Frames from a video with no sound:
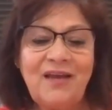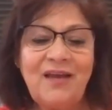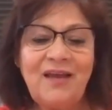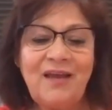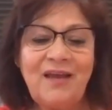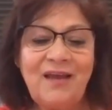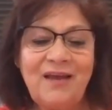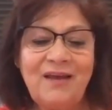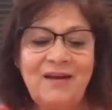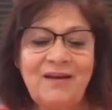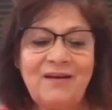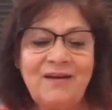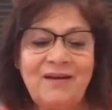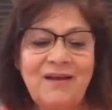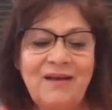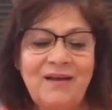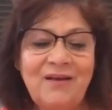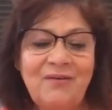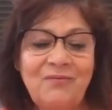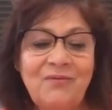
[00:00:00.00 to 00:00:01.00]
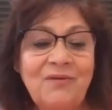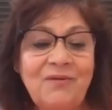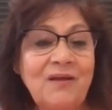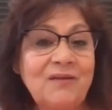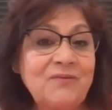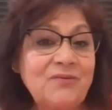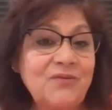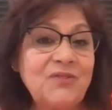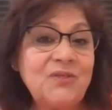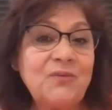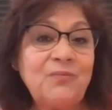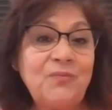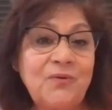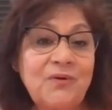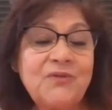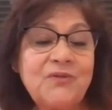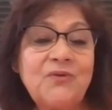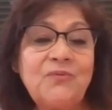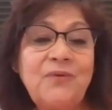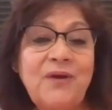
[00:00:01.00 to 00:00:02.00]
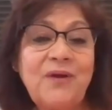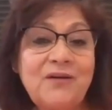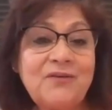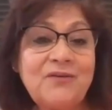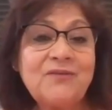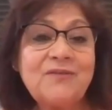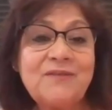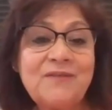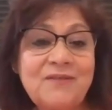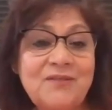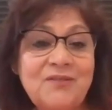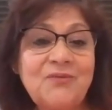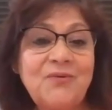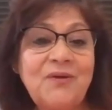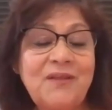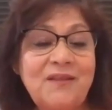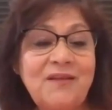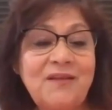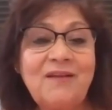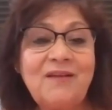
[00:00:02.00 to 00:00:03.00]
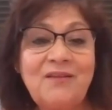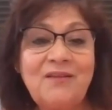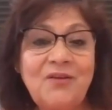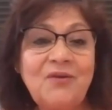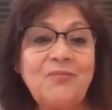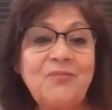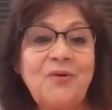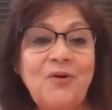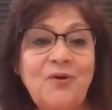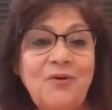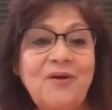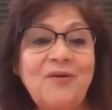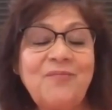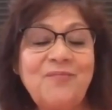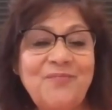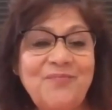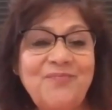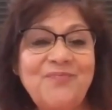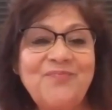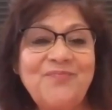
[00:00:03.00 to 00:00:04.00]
and will also support directors in strengthening their program.